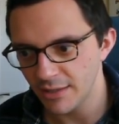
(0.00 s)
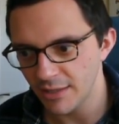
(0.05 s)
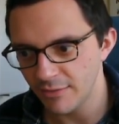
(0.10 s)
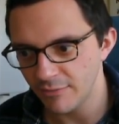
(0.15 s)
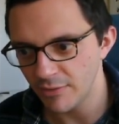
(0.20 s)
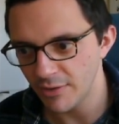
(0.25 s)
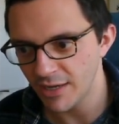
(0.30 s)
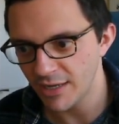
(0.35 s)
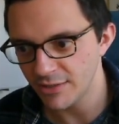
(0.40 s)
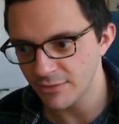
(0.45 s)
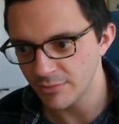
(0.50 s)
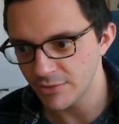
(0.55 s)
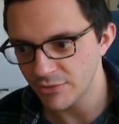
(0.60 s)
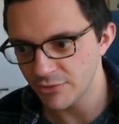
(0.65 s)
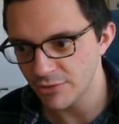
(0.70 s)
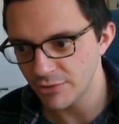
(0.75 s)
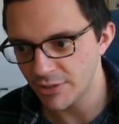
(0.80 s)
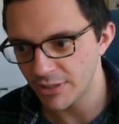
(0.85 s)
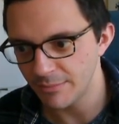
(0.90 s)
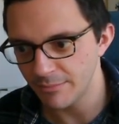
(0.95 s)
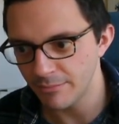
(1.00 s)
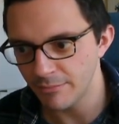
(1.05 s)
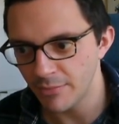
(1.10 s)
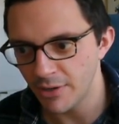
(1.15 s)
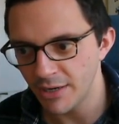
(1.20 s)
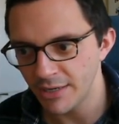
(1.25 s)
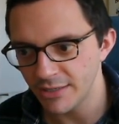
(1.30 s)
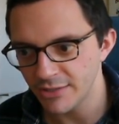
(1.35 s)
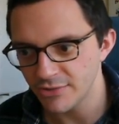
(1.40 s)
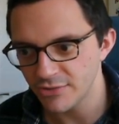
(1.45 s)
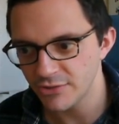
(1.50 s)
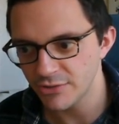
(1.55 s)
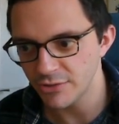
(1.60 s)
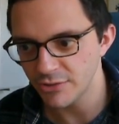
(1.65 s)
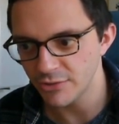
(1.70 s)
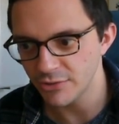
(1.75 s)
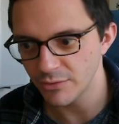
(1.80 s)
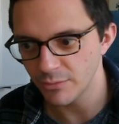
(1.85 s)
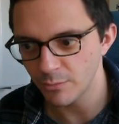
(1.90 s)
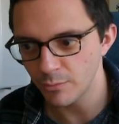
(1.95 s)
if you had to integrate minus
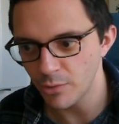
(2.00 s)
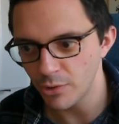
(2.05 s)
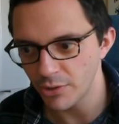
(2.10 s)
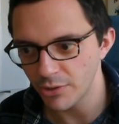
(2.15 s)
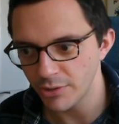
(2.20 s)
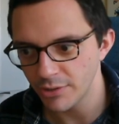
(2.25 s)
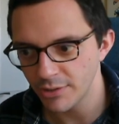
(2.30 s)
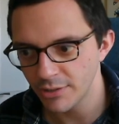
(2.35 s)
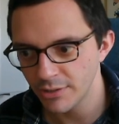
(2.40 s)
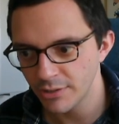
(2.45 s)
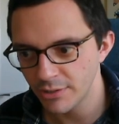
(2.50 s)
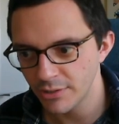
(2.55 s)
2 to 1